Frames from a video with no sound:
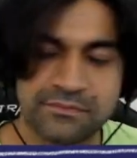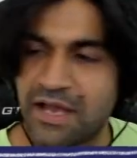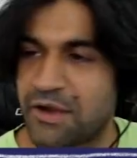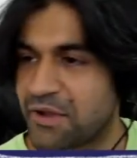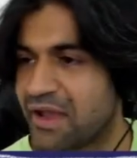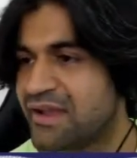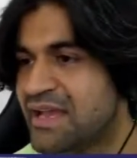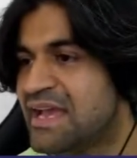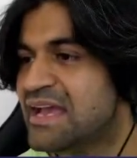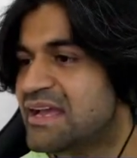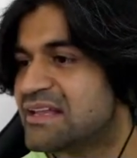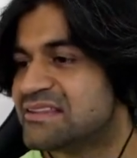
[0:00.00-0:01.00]
Okay.
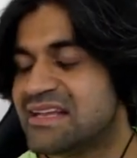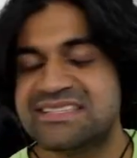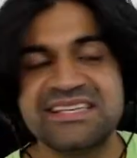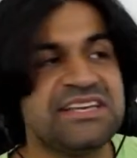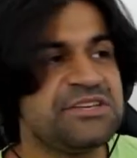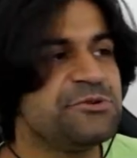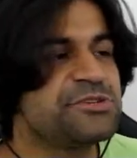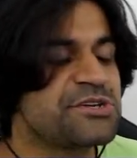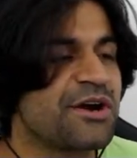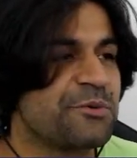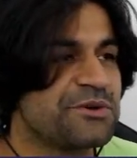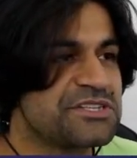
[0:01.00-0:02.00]
Let's say you
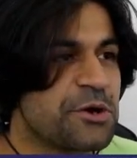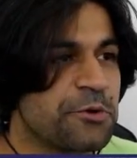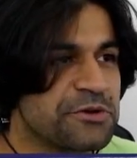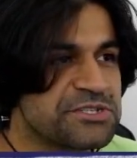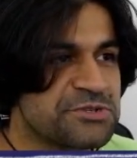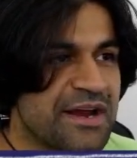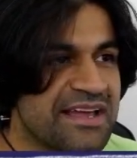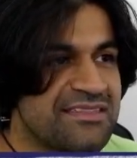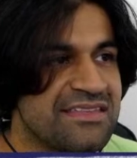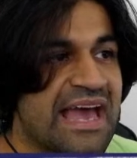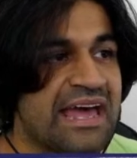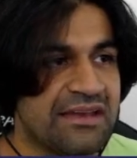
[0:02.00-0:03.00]
start with total strength
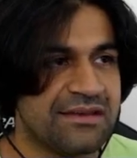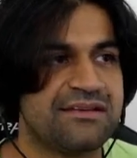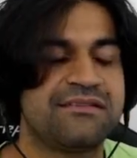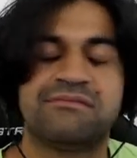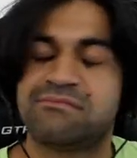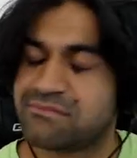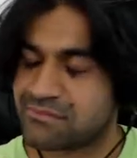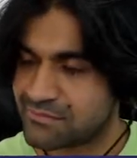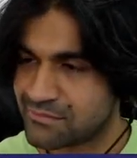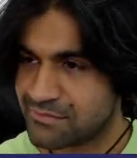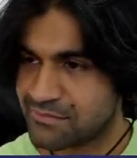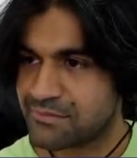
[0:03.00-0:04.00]
N.
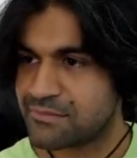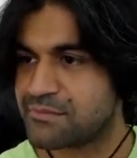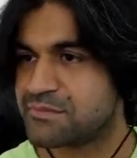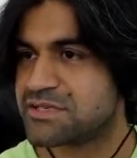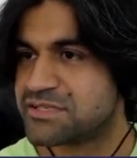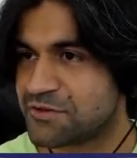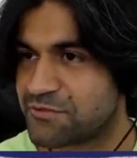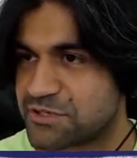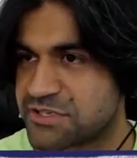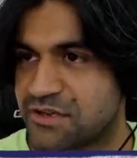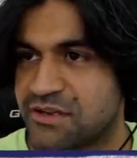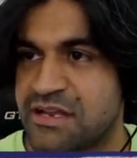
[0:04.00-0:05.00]
So far,
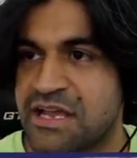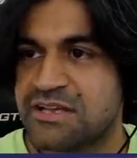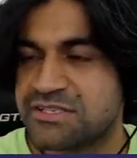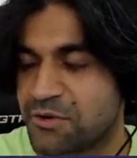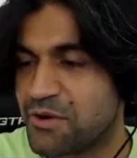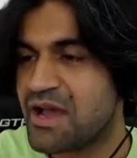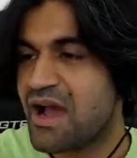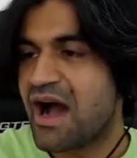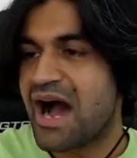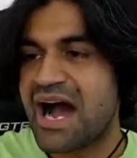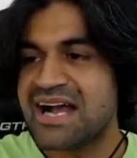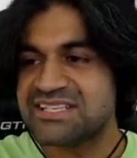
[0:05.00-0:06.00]
so good. So
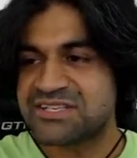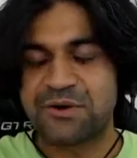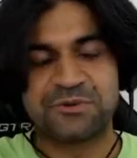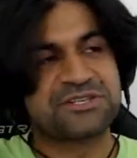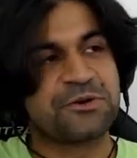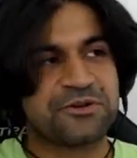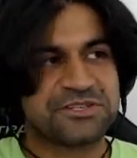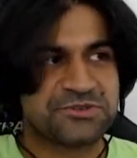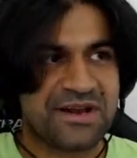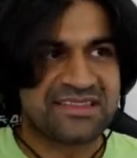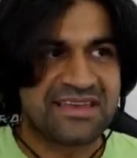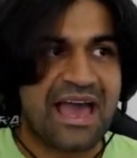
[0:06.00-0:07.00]
I start with total
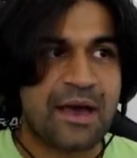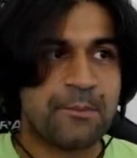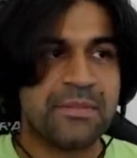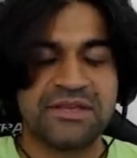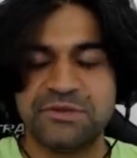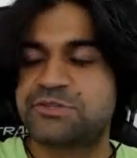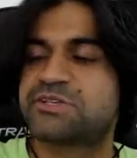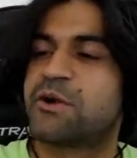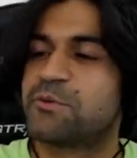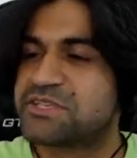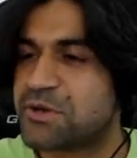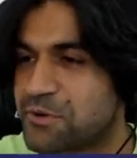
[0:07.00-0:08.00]
strength M. You
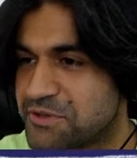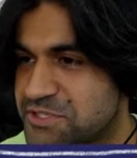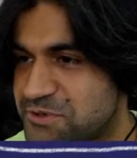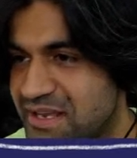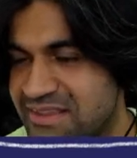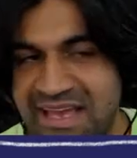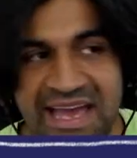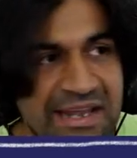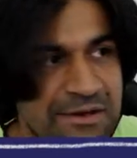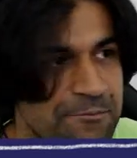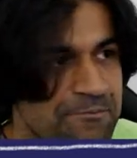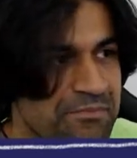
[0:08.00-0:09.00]
start with total strength N.